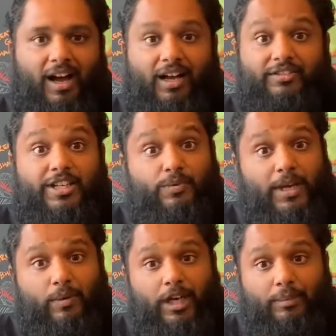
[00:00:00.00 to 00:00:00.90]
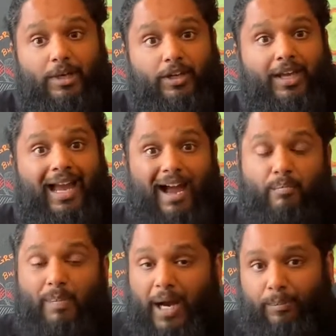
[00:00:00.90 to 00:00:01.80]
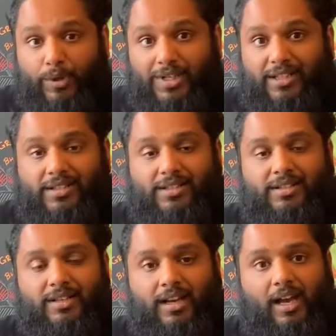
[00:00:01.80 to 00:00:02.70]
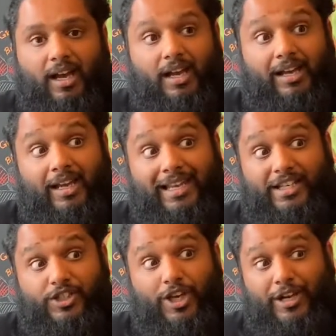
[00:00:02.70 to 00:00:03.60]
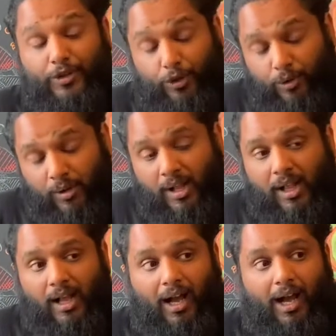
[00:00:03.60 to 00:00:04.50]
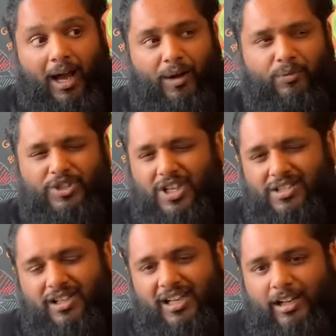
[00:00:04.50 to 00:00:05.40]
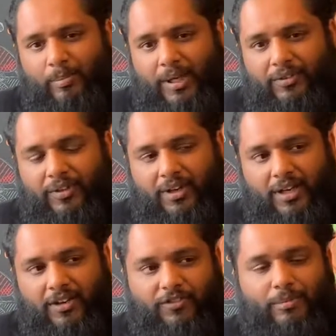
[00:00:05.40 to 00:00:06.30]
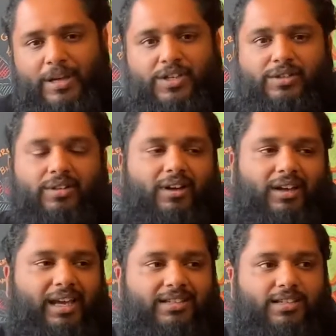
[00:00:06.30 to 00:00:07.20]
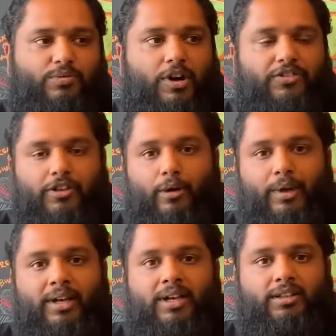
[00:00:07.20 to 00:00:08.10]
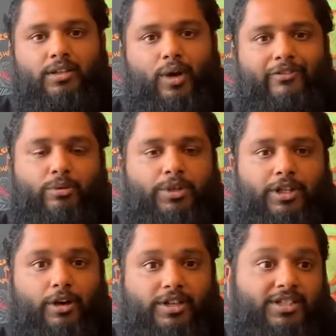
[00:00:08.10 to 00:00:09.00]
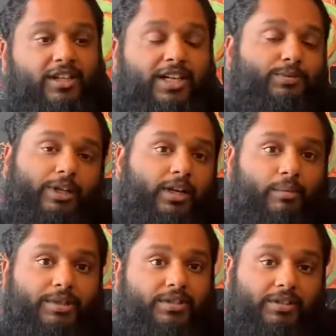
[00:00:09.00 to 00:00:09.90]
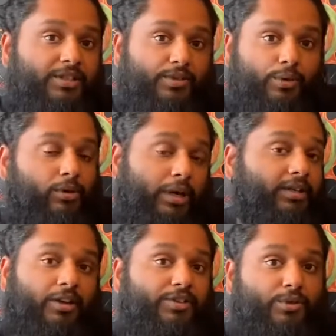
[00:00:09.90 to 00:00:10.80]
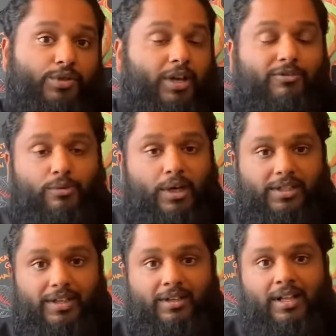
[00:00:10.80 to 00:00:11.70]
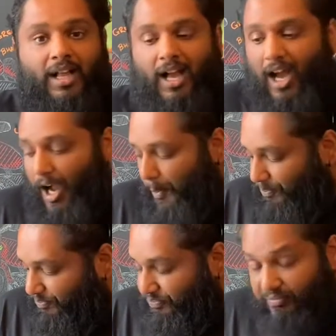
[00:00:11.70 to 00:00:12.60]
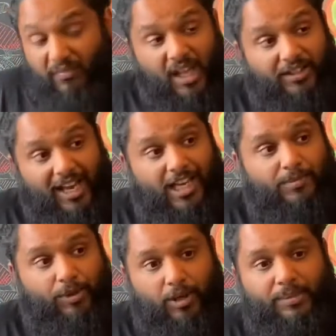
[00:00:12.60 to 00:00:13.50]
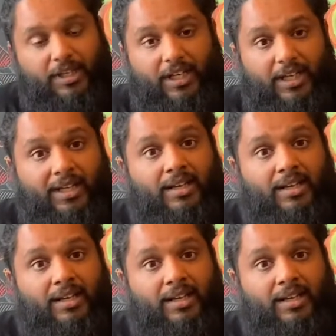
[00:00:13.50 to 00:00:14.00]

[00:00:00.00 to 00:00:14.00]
This week we're going to be looking at back protectors in general, and with just a little bit of information that I guess it's worth knowing that not everyone notices, at least when they come into this store and other stores that I've worked at. And that is predominantly,